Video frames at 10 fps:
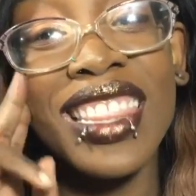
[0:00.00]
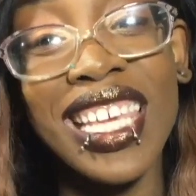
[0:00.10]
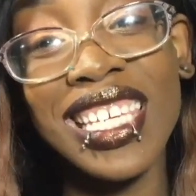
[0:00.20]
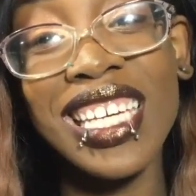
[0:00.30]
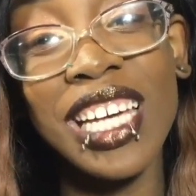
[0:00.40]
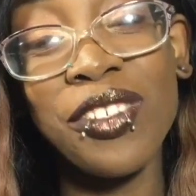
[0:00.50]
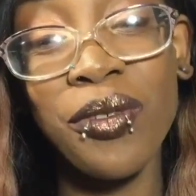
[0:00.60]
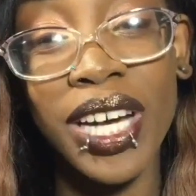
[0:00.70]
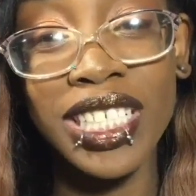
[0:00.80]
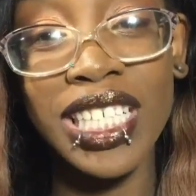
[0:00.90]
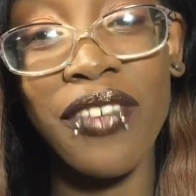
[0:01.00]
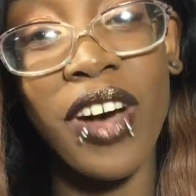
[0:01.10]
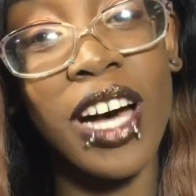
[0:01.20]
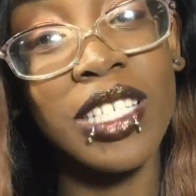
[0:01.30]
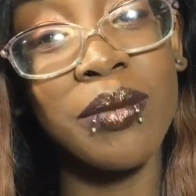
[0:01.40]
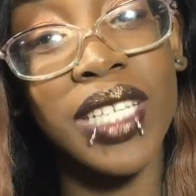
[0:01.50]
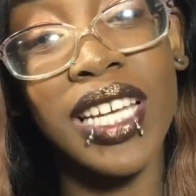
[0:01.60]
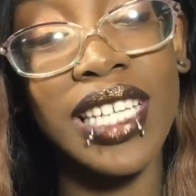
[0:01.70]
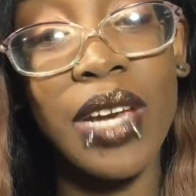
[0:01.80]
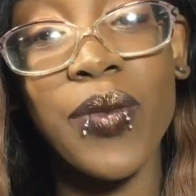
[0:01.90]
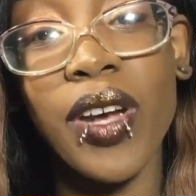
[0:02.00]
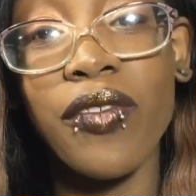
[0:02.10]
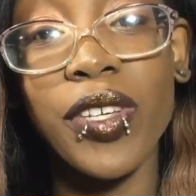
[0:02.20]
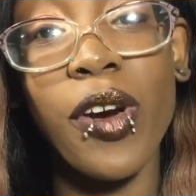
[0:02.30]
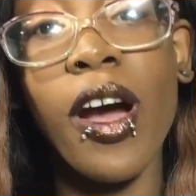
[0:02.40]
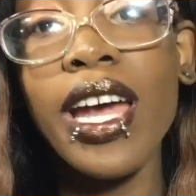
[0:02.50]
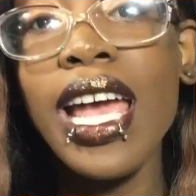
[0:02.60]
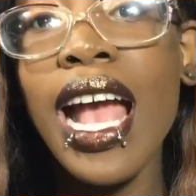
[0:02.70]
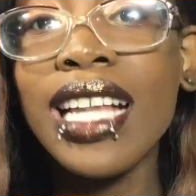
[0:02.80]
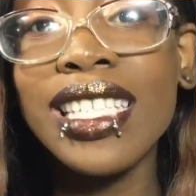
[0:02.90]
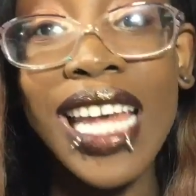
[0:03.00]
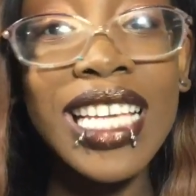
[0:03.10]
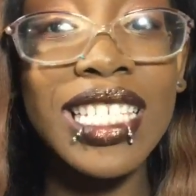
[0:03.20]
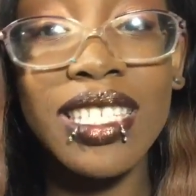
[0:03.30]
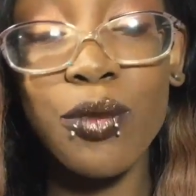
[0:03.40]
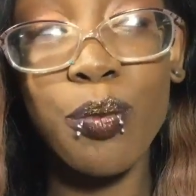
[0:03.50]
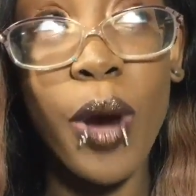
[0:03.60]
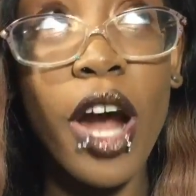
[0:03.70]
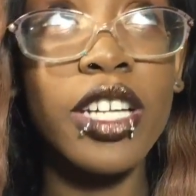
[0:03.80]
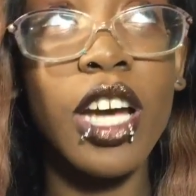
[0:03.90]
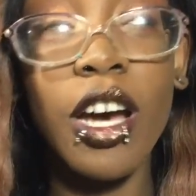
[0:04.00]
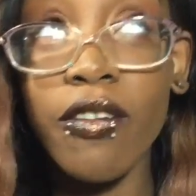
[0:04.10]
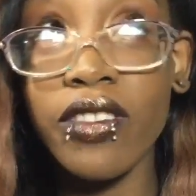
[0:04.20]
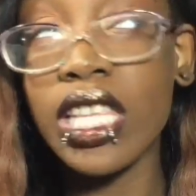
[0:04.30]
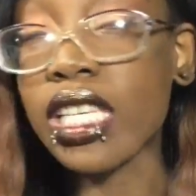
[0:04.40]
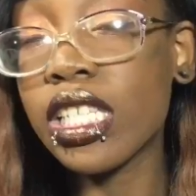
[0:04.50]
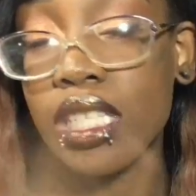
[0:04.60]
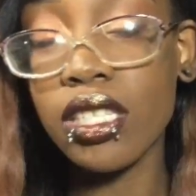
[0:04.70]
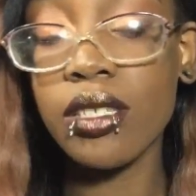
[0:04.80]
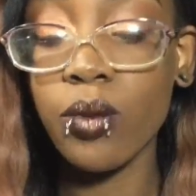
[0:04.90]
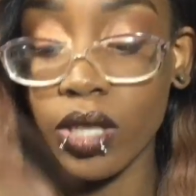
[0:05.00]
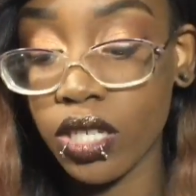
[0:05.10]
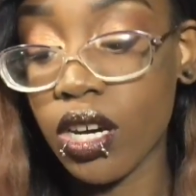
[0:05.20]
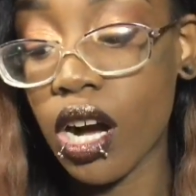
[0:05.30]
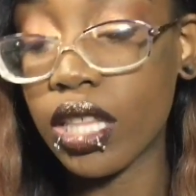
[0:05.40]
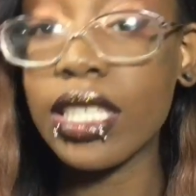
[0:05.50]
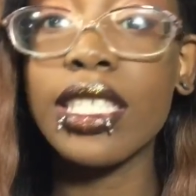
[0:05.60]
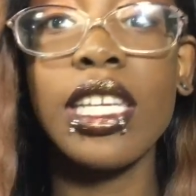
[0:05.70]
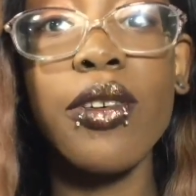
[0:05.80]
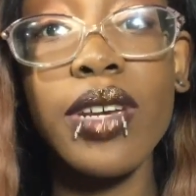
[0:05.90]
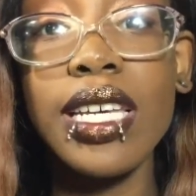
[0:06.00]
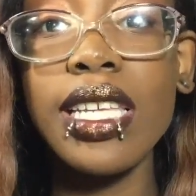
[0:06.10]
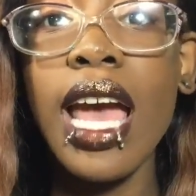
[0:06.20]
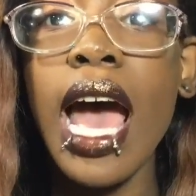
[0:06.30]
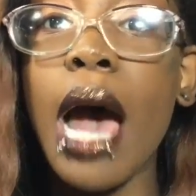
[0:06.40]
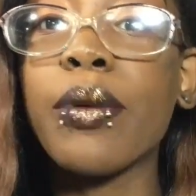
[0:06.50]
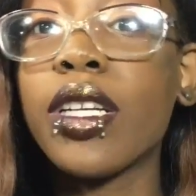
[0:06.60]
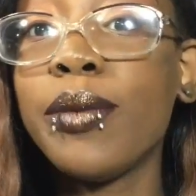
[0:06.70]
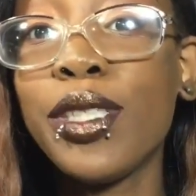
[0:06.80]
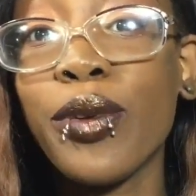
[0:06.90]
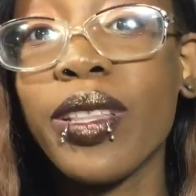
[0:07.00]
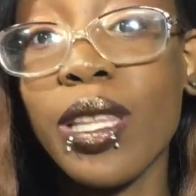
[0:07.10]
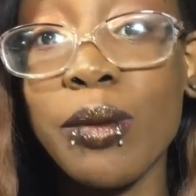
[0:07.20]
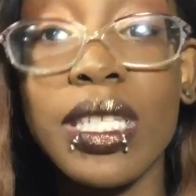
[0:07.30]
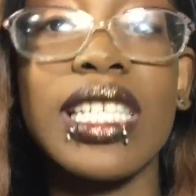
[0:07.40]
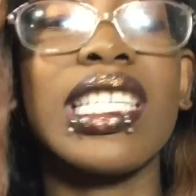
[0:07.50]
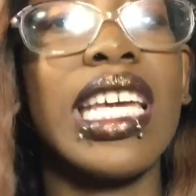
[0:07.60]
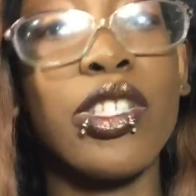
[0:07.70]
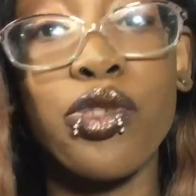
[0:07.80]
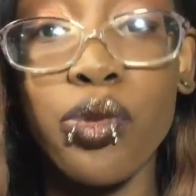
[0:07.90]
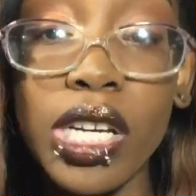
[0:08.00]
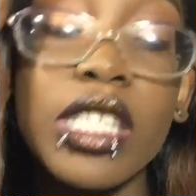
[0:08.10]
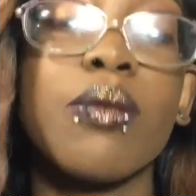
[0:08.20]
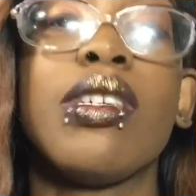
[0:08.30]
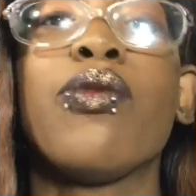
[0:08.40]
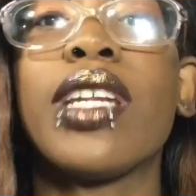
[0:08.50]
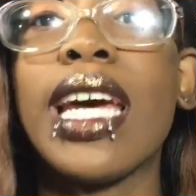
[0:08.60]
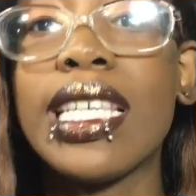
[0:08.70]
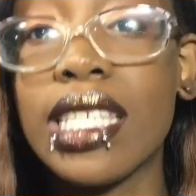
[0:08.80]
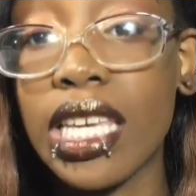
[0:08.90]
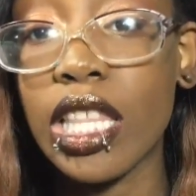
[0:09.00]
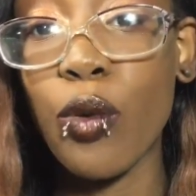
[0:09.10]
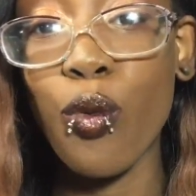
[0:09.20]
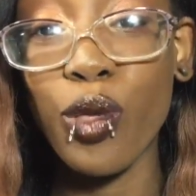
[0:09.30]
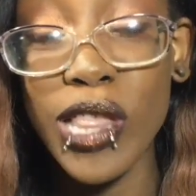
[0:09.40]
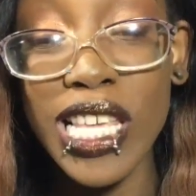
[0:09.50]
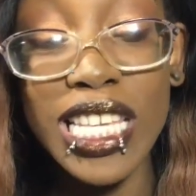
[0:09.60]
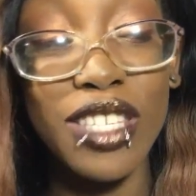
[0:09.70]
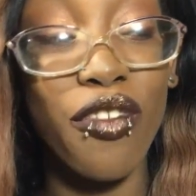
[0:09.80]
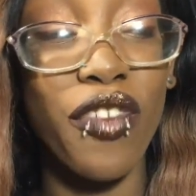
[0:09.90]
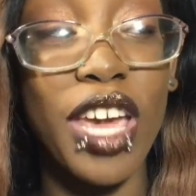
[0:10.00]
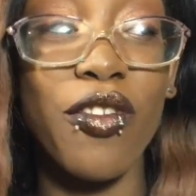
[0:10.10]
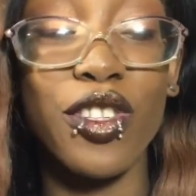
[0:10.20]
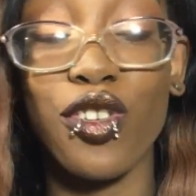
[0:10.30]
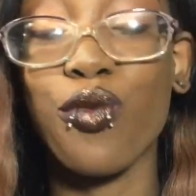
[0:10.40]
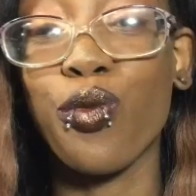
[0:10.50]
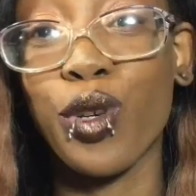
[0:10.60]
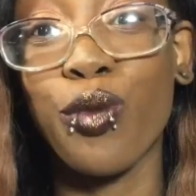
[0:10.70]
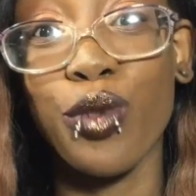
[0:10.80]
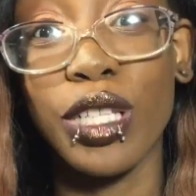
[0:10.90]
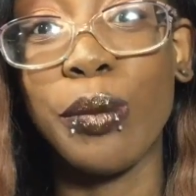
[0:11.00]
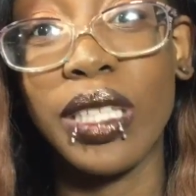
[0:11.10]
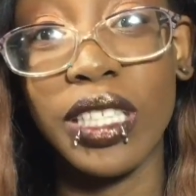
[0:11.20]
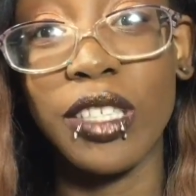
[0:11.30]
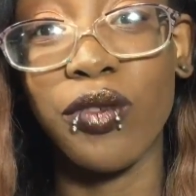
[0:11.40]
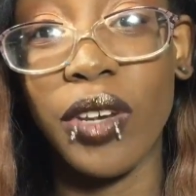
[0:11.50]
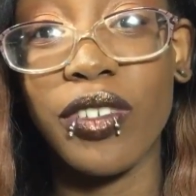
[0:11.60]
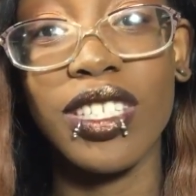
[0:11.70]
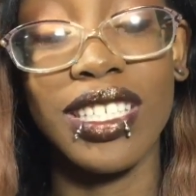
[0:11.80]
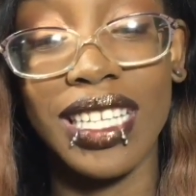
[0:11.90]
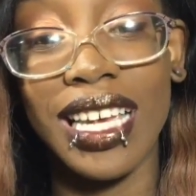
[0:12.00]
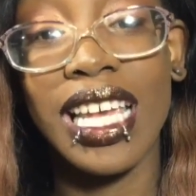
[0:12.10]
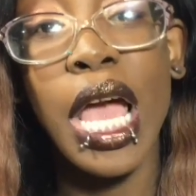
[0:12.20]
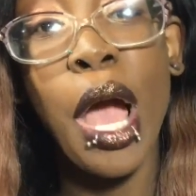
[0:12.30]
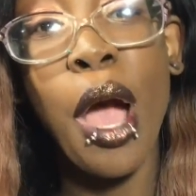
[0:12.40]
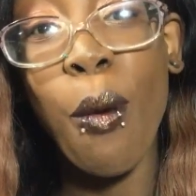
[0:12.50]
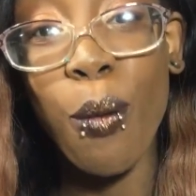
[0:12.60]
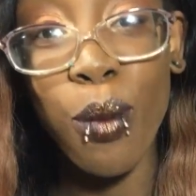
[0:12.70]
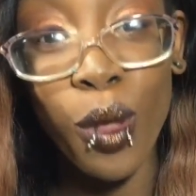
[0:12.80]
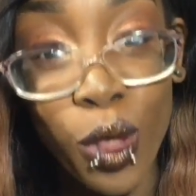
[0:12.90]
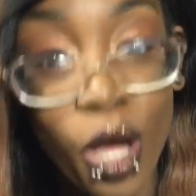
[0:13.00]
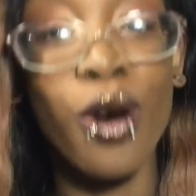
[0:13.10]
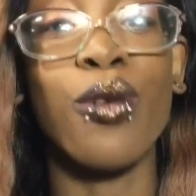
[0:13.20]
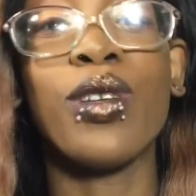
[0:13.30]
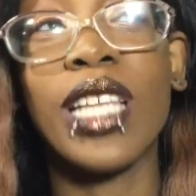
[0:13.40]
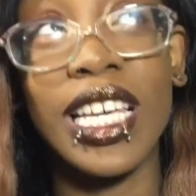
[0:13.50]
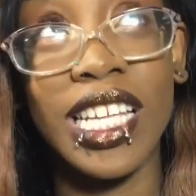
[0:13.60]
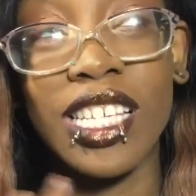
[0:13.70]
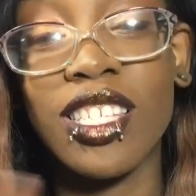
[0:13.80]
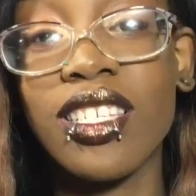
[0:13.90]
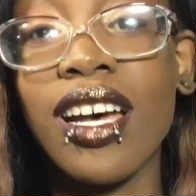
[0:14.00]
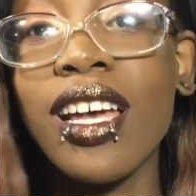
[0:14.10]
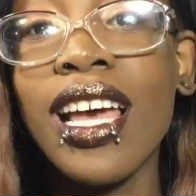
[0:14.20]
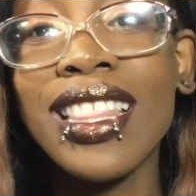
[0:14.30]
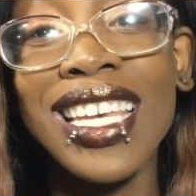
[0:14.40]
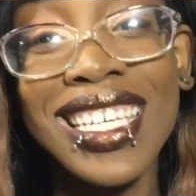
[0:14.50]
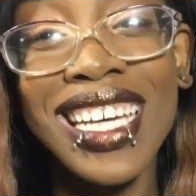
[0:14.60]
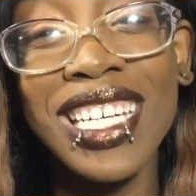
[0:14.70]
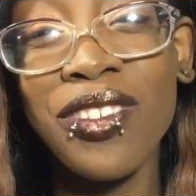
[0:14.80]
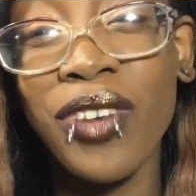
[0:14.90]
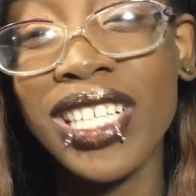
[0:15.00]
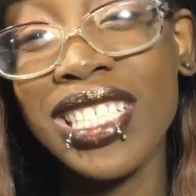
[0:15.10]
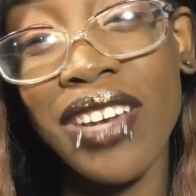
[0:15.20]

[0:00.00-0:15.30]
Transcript: Thank you guys for watching. Have an awesome day, night, wherever you are. Next part of this, what do you call it, series, I'm going to be doing lipsticks. And trust me when I say the least favorites will really be least favorites, because they blow, like they suck. Thank you guys for watching.